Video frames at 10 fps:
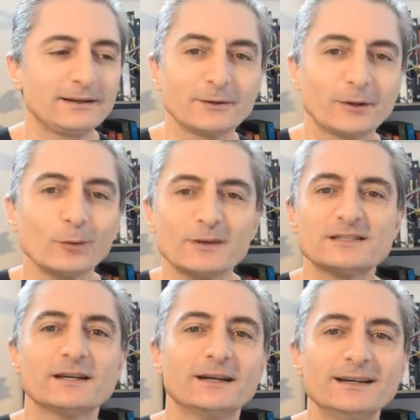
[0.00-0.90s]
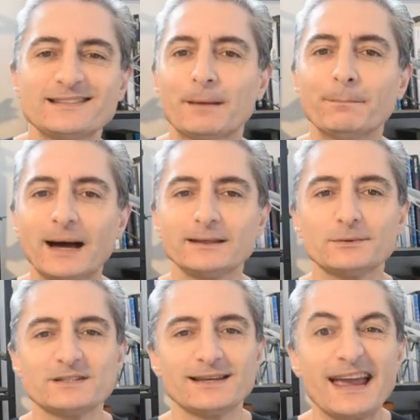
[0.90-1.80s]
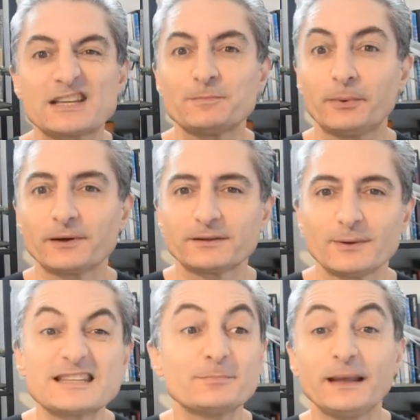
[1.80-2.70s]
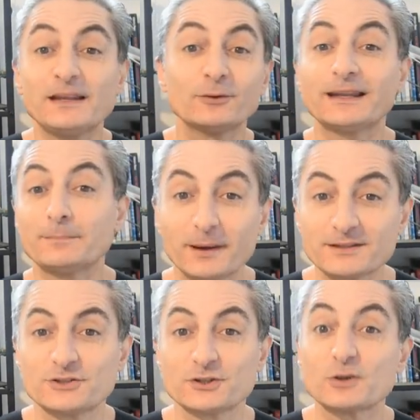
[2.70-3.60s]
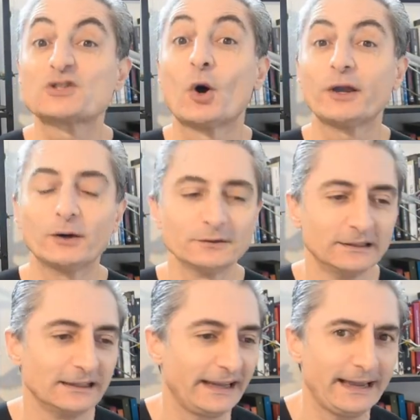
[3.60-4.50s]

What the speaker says: You know, there's always somebody who is the expert to explain to the other passengers what's going on.